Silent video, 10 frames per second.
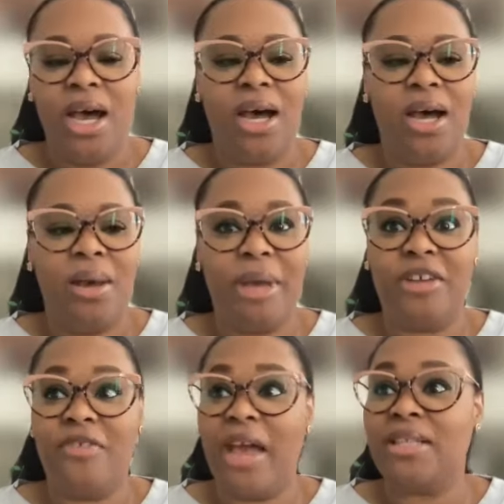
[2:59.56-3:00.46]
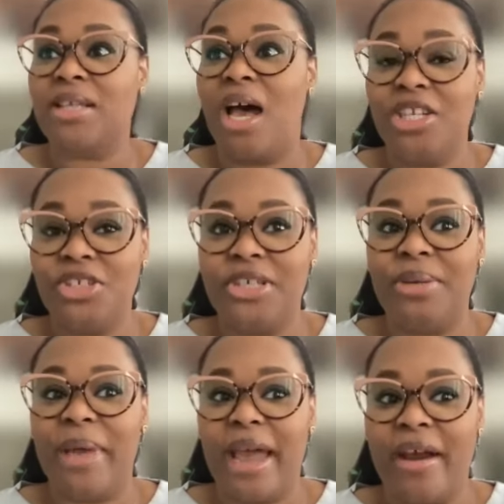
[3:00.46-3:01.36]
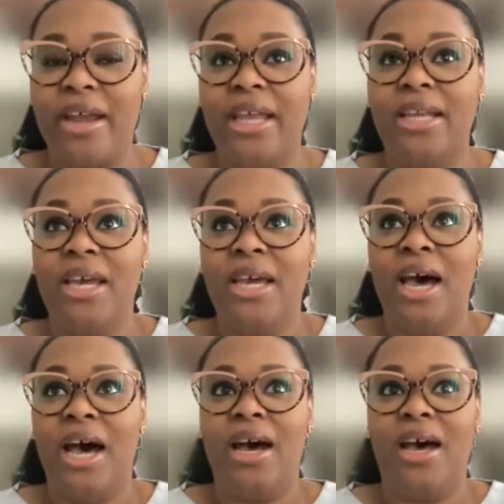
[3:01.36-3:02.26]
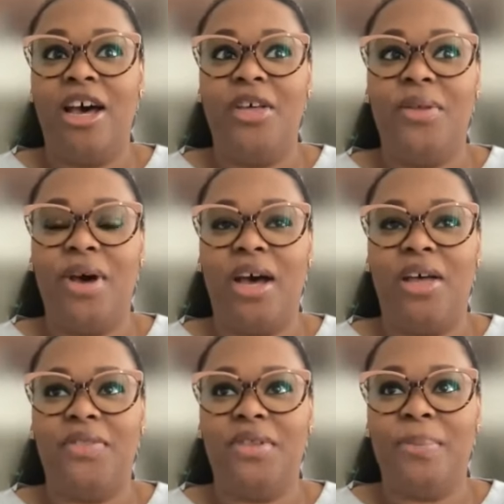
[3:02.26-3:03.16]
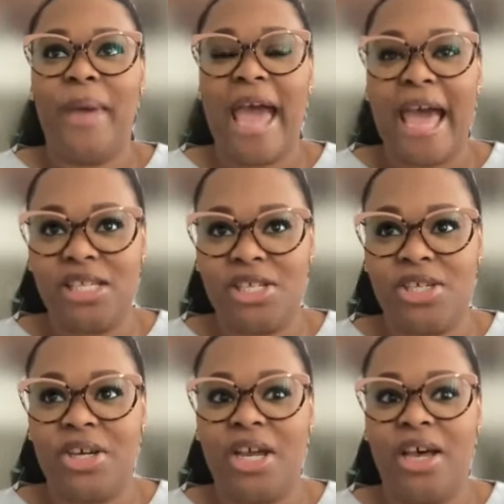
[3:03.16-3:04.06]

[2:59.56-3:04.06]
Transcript: Uh, matter of fact, Andrea married uh, uh, the pastor